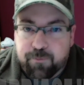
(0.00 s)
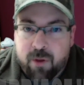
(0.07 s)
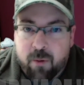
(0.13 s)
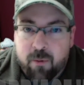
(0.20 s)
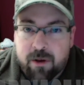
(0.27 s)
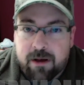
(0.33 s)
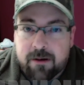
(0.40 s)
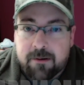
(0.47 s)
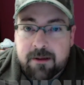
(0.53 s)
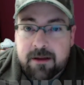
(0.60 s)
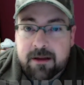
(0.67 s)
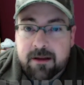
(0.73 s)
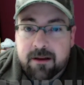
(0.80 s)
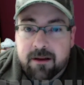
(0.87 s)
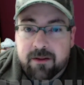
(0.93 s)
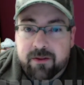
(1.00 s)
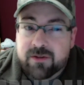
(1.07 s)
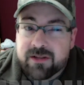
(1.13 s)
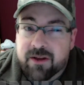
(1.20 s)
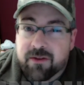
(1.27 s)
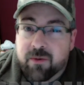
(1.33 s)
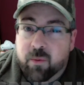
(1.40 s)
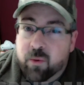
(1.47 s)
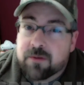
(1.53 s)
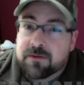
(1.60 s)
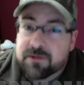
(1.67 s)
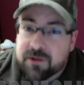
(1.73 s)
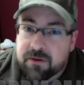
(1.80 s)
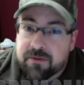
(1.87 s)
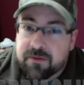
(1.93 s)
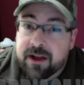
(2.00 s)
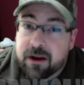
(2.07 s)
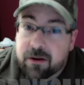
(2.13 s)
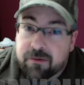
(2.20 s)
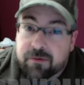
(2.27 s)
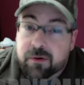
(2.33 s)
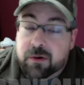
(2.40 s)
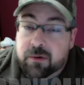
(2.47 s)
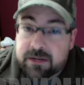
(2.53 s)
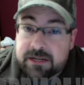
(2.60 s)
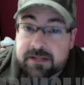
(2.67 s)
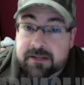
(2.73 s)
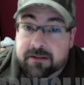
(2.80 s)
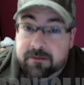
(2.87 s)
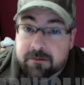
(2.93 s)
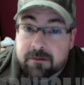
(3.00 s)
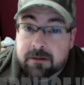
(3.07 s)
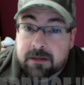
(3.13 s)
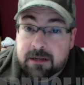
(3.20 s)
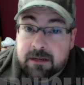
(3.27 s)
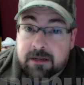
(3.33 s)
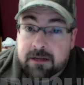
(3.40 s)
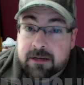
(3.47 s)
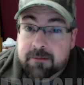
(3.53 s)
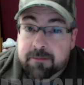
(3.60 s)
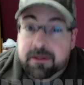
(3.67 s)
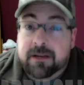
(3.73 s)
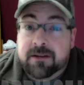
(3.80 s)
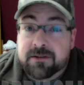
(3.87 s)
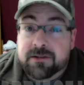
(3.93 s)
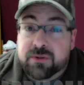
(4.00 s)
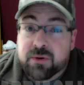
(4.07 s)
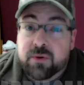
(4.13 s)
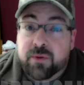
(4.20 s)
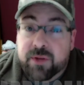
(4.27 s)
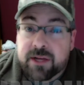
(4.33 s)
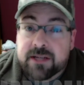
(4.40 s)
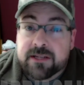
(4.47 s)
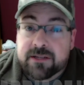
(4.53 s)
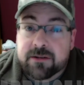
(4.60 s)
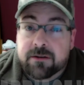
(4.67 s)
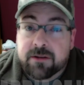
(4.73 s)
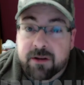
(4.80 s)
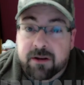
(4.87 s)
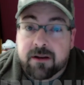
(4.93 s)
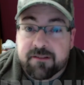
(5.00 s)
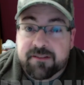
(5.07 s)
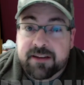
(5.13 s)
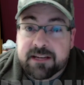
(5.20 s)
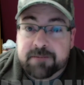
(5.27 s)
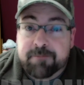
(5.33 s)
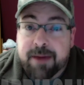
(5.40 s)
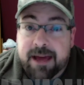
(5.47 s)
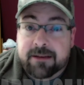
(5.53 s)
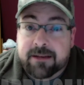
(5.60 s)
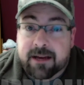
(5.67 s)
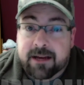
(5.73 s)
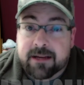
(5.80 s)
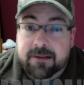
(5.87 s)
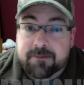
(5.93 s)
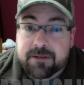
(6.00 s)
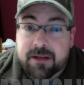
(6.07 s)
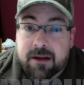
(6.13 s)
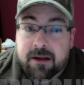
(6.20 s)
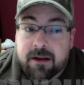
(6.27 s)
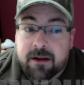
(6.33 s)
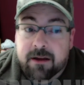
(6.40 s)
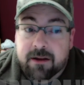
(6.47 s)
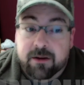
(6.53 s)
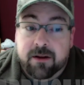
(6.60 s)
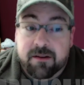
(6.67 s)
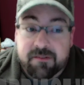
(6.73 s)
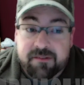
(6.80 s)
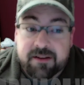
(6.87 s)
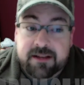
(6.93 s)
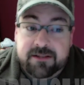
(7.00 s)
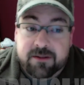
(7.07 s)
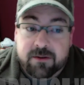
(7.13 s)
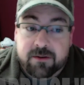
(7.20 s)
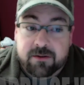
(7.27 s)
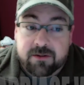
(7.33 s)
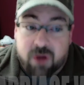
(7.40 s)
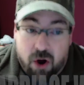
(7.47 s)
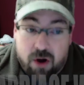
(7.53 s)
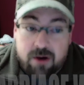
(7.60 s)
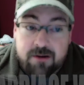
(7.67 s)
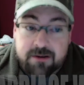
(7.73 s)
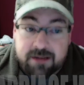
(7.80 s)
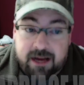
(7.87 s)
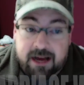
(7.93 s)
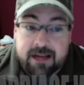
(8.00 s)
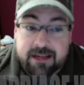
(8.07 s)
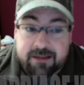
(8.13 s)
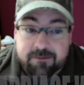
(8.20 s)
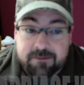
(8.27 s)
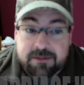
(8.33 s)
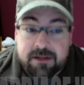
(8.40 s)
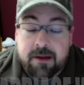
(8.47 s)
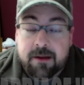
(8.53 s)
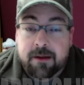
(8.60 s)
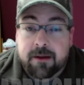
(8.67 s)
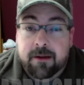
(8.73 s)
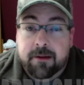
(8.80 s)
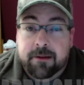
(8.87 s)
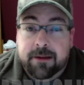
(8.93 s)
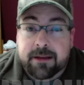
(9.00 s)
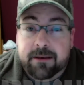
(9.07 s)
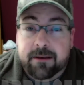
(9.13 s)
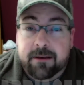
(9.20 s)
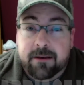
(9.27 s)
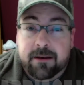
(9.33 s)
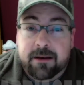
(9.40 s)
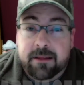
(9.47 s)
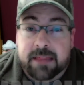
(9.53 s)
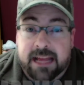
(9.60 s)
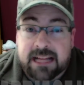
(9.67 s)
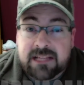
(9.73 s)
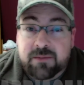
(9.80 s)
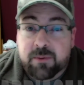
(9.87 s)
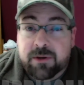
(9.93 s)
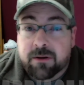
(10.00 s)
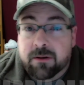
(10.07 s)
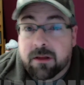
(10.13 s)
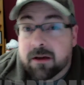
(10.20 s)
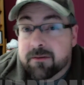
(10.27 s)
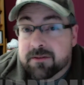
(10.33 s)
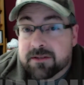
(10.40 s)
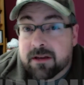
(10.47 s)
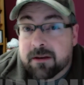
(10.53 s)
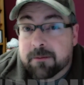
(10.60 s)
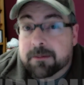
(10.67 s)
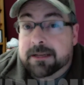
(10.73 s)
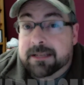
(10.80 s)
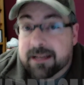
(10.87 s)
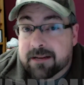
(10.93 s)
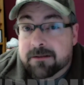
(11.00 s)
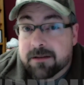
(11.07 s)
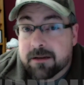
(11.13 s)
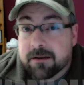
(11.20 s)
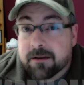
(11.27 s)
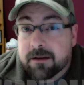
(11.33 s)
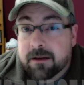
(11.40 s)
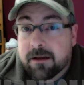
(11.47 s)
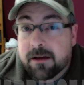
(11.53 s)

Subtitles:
Well, those other words are there for a reason. Because the truth is, you're going to face bad times. You're going to face those hard times. And that's when your love is going to be tested.